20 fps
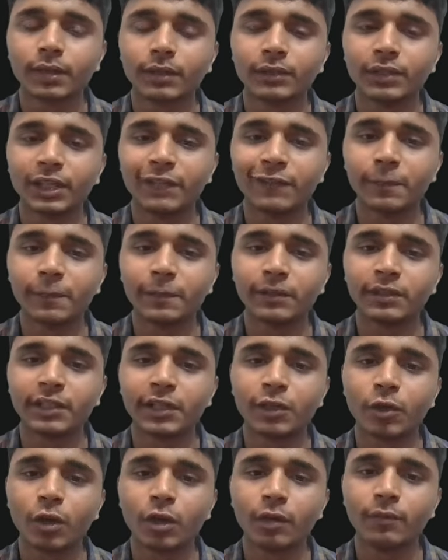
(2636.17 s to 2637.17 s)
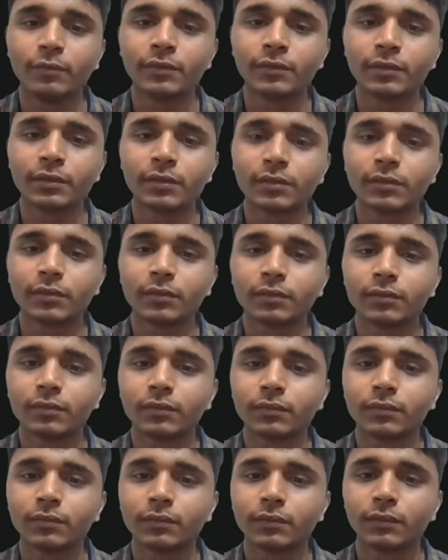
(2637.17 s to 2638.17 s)
there will be three columns
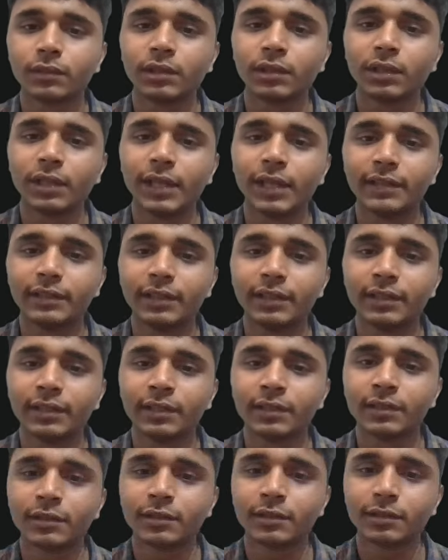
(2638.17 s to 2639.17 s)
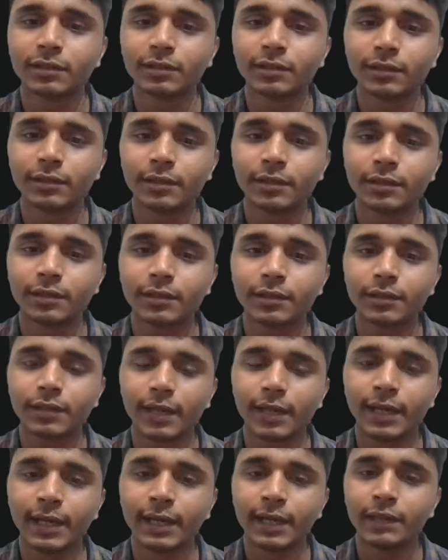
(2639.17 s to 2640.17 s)
like this,
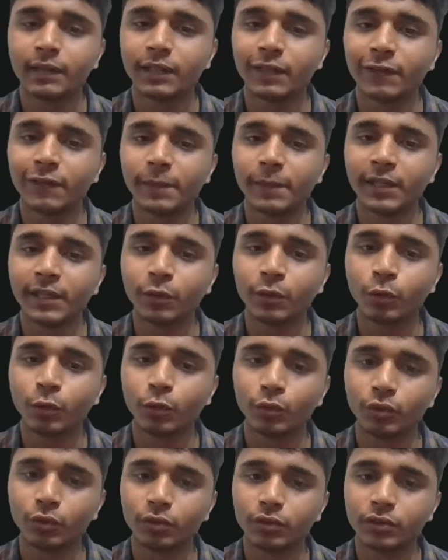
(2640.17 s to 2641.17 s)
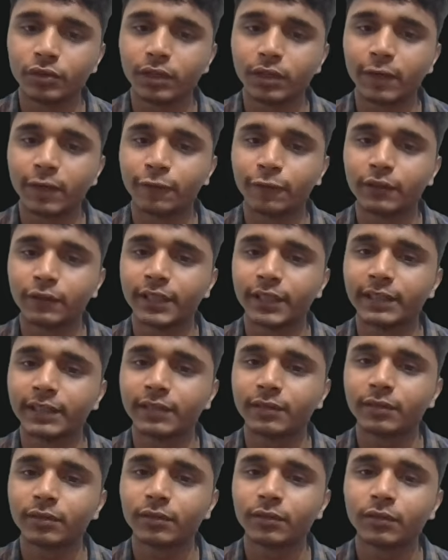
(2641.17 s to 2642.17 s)
and there will be two rows after
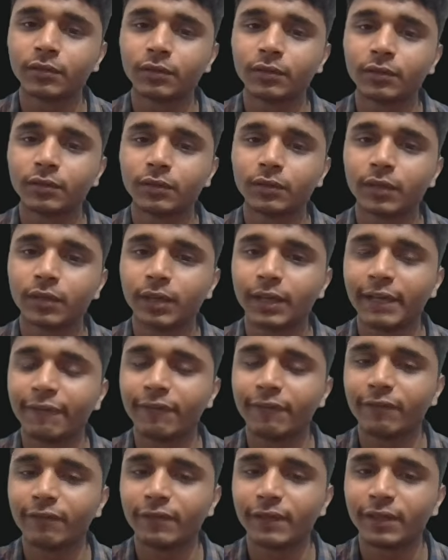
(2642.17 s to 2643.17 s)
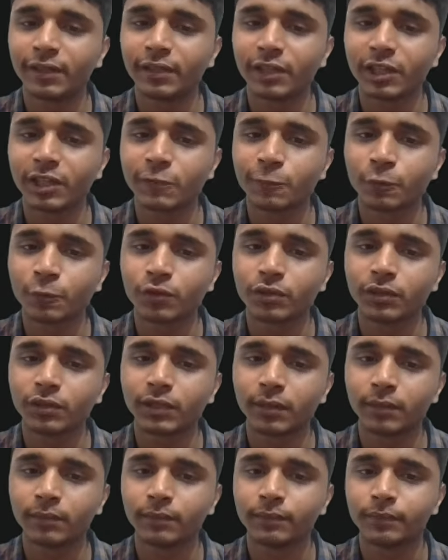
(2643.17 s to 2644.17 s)
that. Like when we will transpose
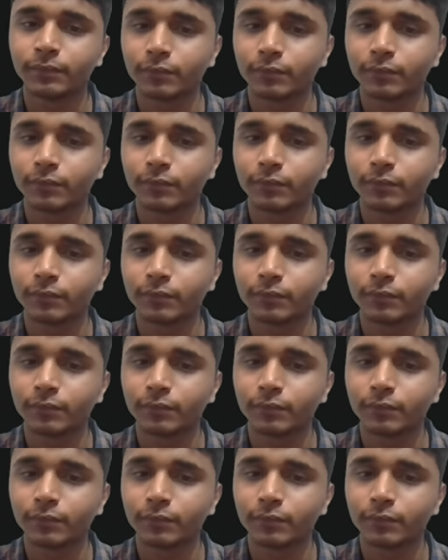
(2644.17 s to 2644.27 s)
the